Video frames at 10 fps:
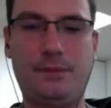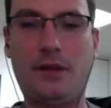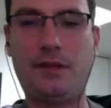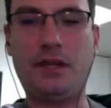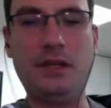
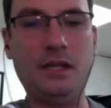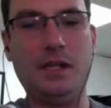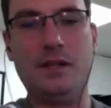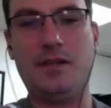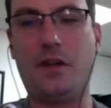
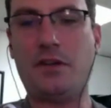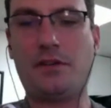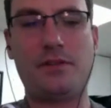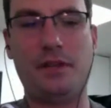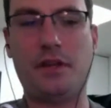
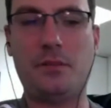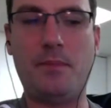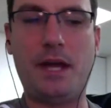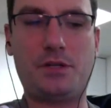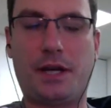The other
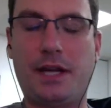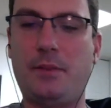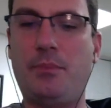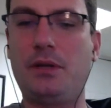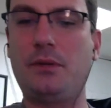metric at
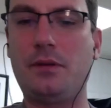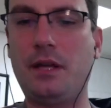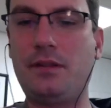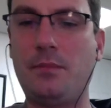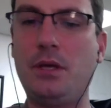
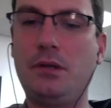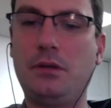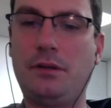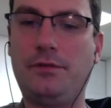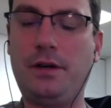the middle
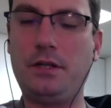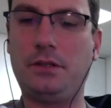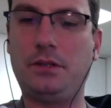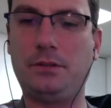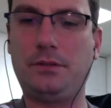of the
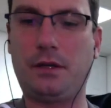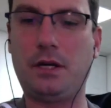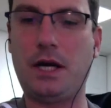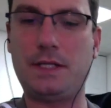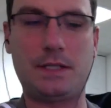funnel for
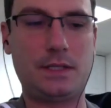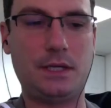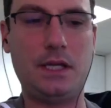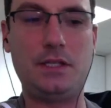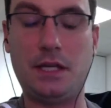us
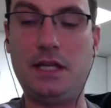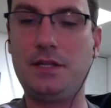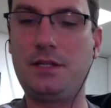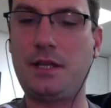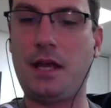
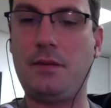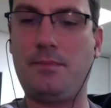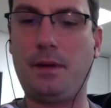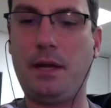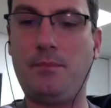is
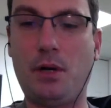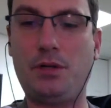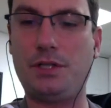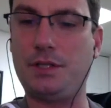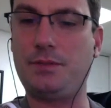a
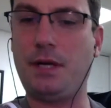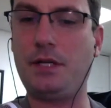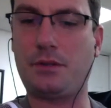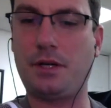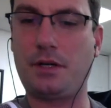purchase
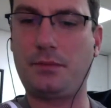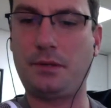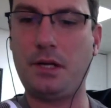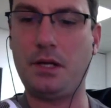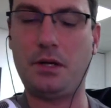metric.
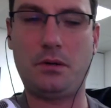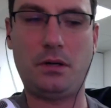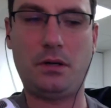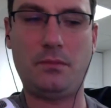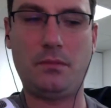
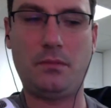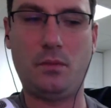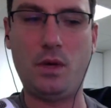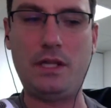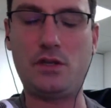
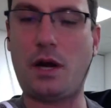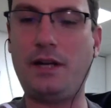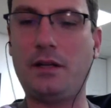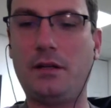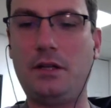We try
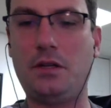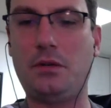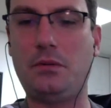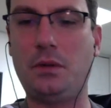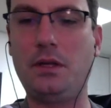to,
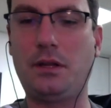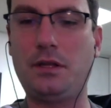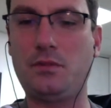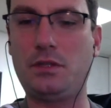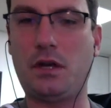one of the
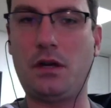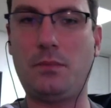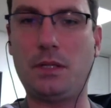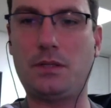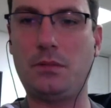things we talk
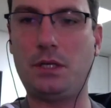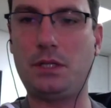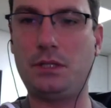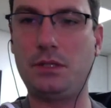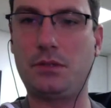about so much
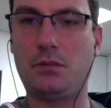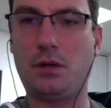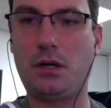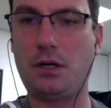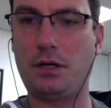at Digital
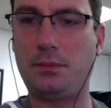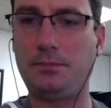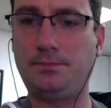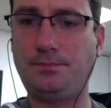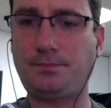Marketer
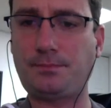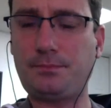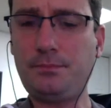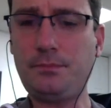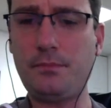
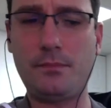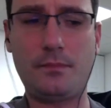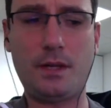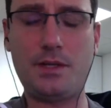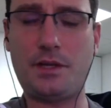
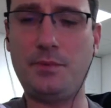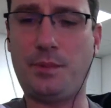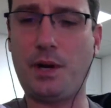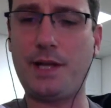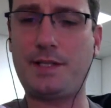is
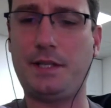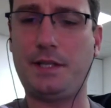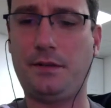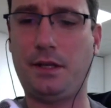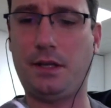
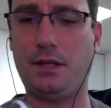compressing the